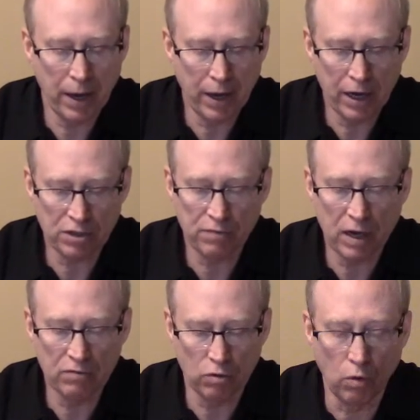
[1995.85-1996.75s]

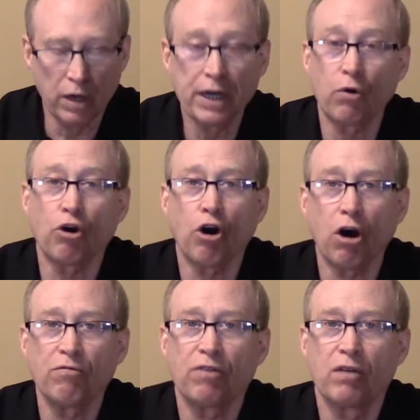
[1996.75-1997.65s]
S520 or
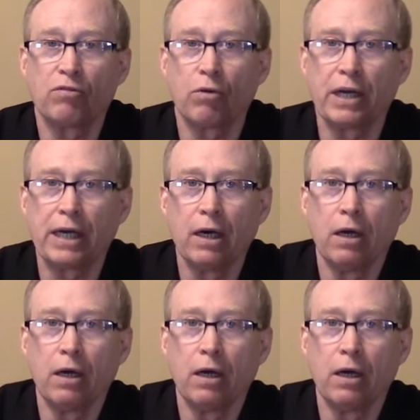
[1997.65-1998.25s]
R520